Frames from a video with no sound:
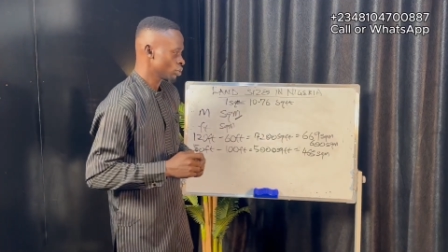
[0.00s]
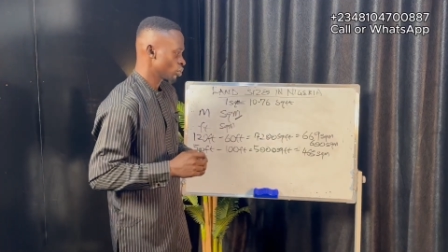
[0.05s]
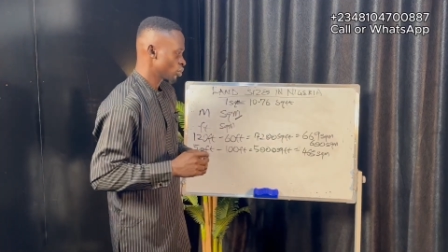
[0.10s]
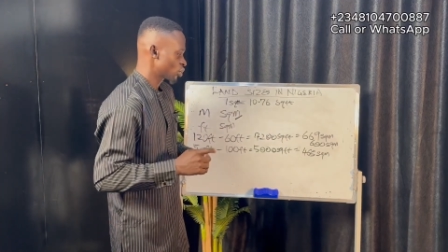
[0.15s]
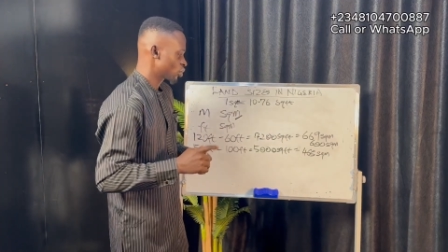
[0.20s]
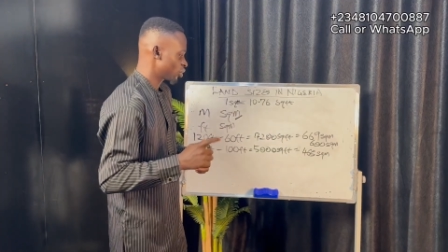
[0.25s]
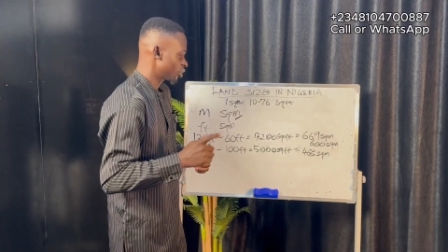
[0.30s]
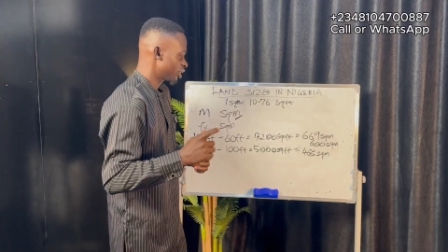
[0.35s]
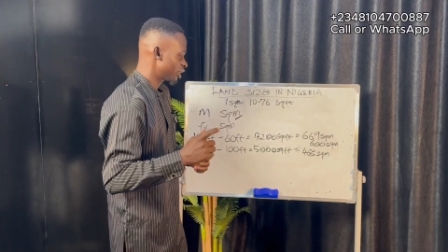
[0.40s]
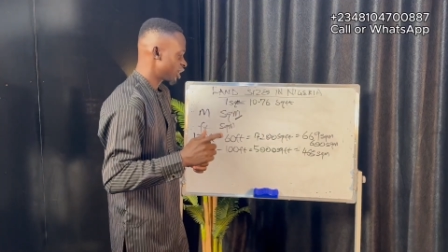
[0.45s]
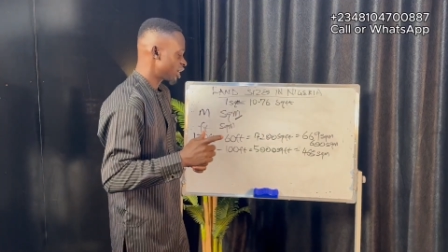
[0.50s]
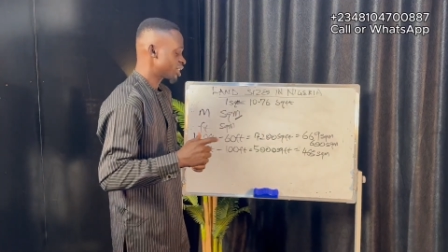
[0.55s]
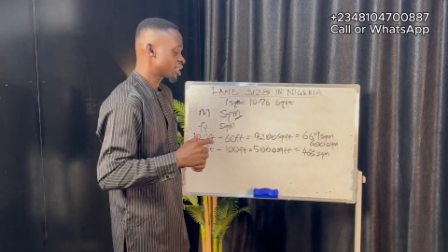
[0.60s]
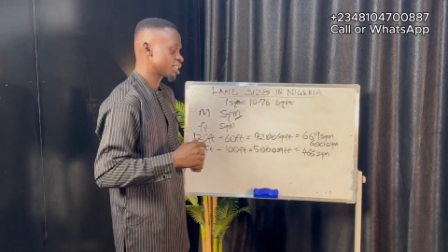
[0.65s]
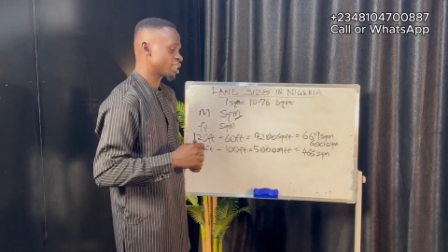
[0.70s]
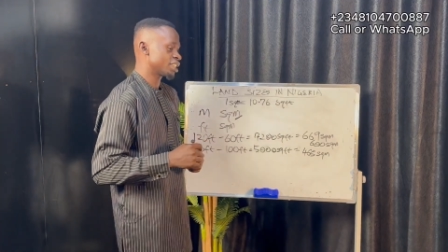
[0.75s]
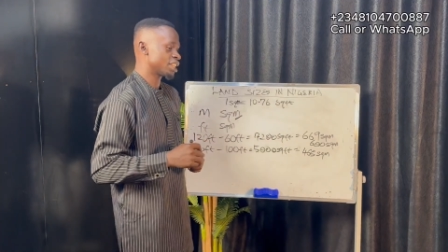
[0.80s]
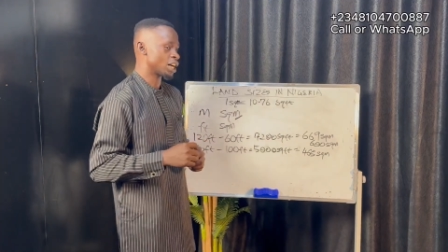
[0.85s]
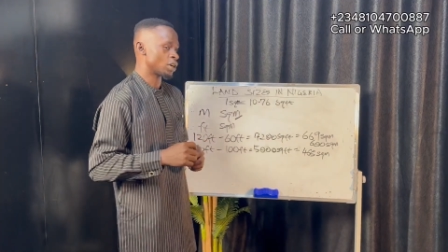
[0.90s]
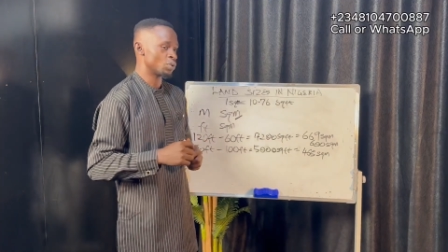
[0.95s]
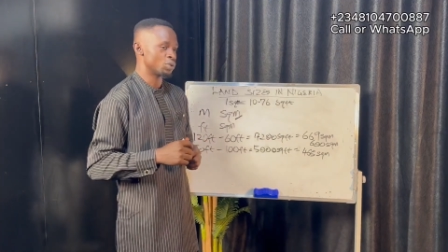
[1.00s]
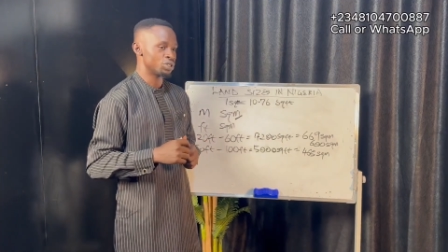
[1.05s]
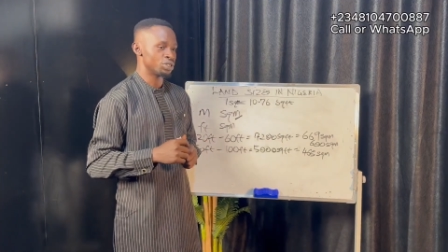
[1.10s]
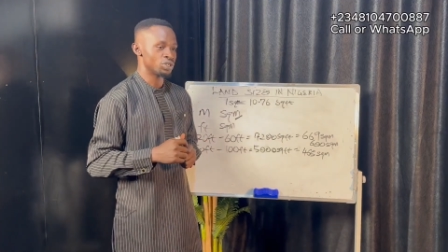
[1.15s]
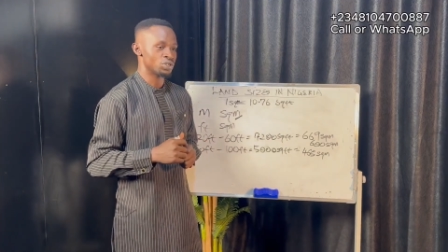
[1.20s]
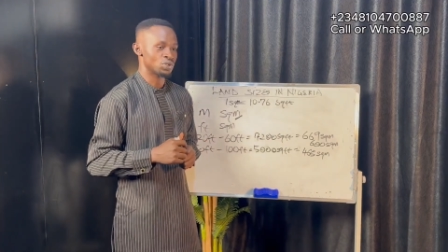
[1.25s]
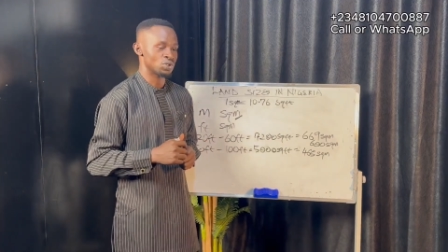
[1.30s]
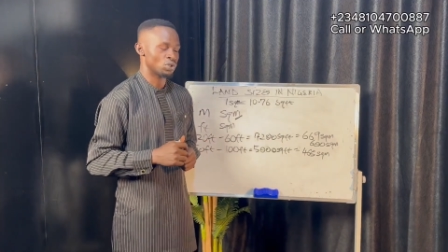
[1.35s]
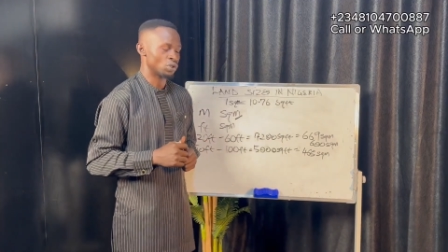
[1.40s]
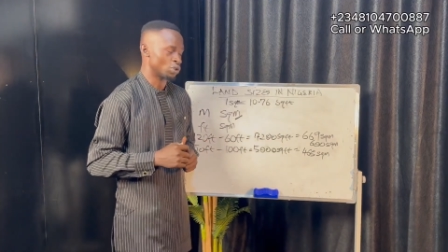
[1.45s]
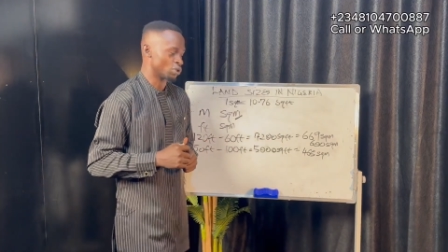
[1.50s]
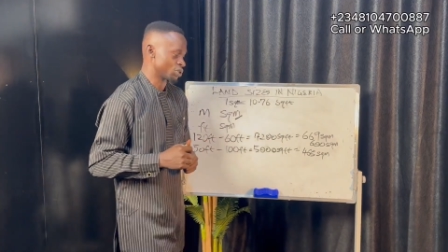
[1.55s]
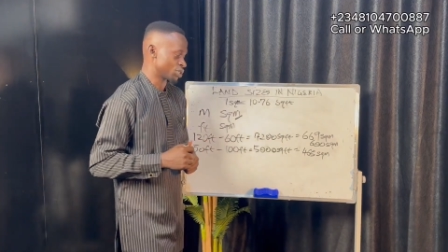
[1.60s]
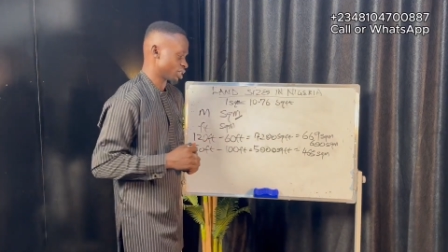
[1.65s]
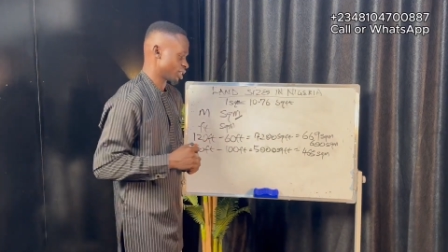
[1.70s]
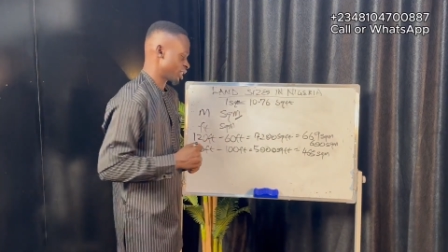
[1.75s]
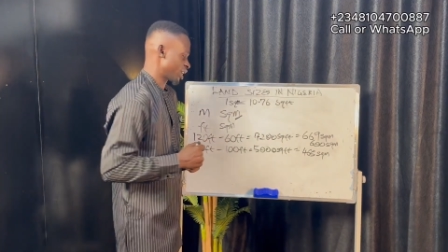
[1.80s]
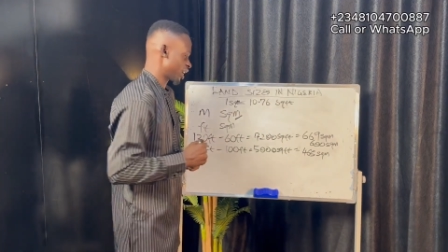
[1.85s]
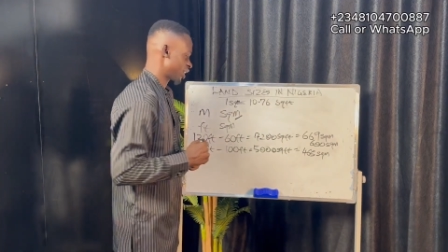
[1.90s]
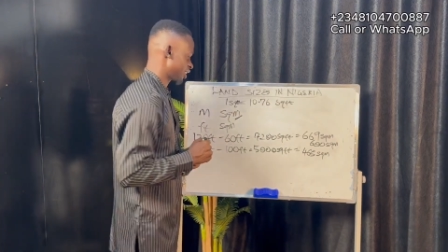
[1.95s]
So the next thing that we need to
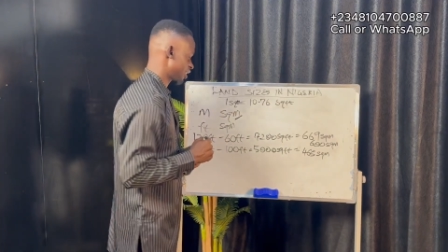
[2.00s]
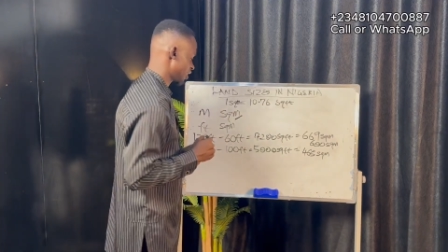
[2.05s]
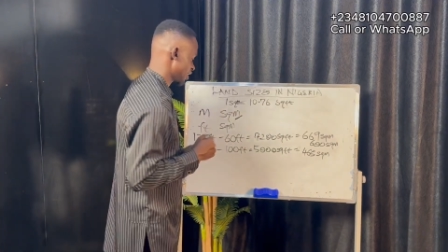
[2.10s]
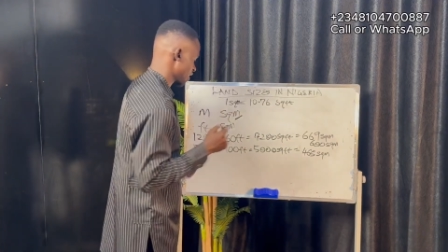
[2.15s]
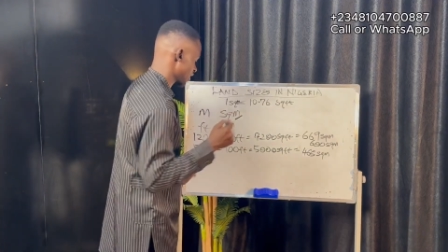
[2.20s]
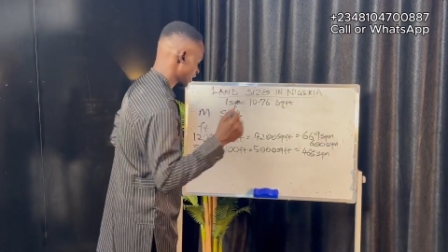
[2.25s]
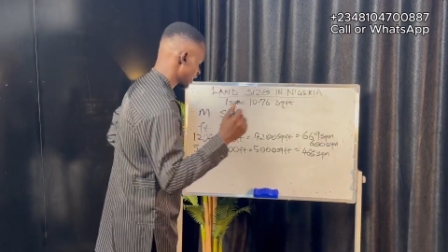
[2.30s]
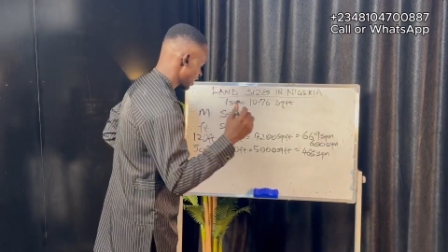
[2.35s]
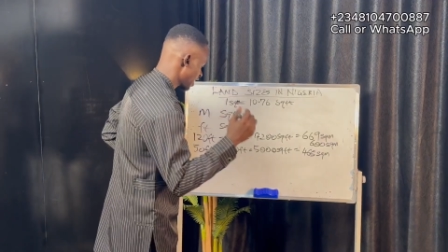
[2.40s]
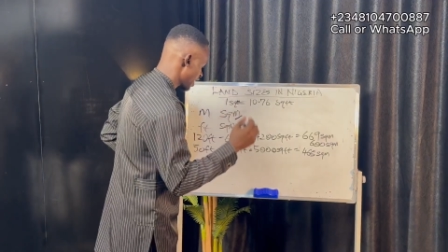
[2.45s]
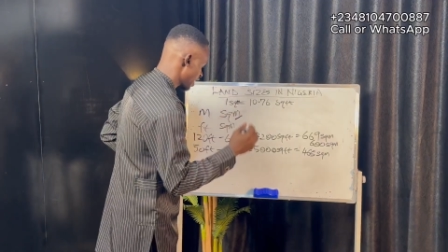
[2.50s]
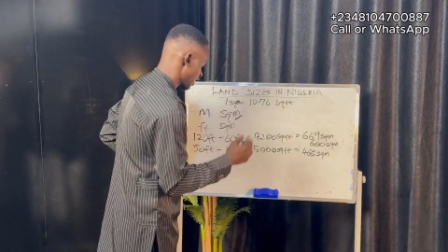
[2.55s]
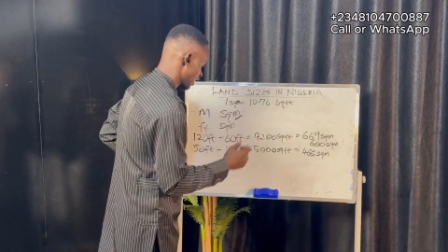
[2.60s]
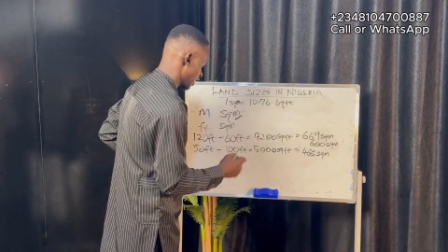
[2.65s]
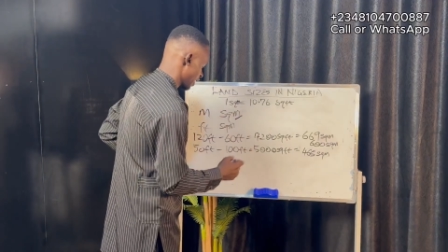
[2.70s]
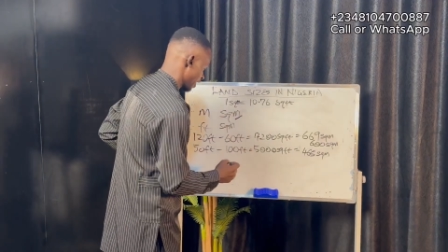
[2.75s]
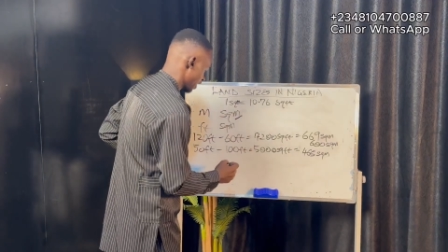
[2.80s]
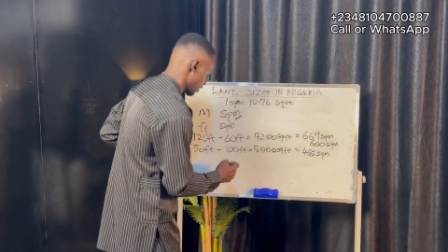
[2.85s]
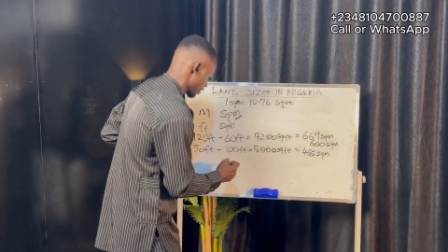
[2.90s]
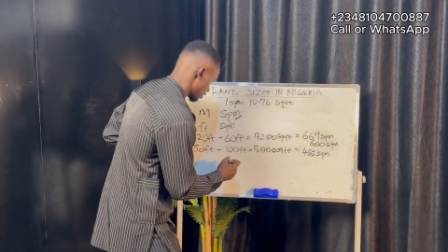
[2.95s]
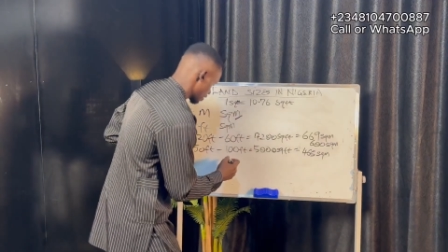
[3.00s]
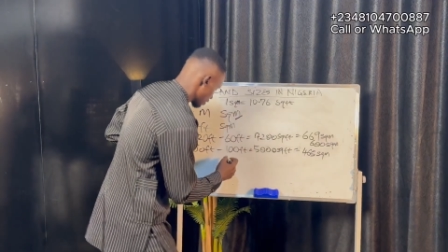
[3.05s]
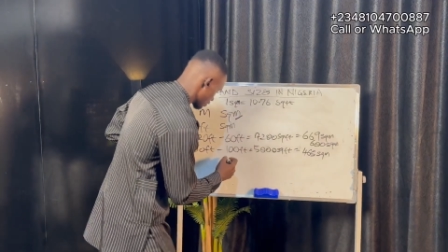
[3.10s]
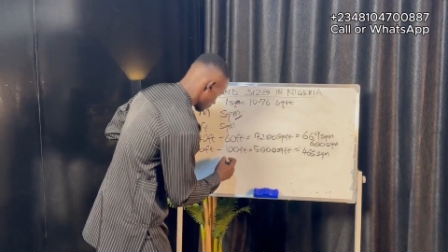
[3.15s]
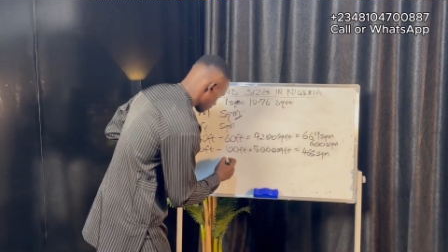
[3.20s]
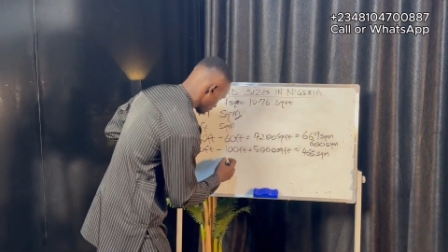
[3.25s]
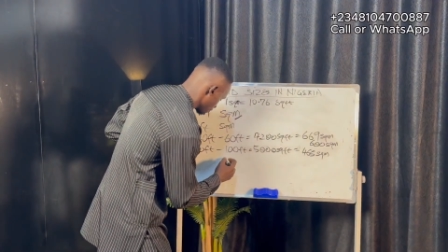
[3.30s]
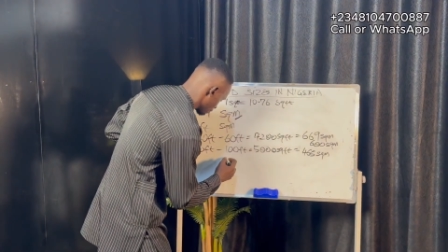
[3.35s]
consider is acres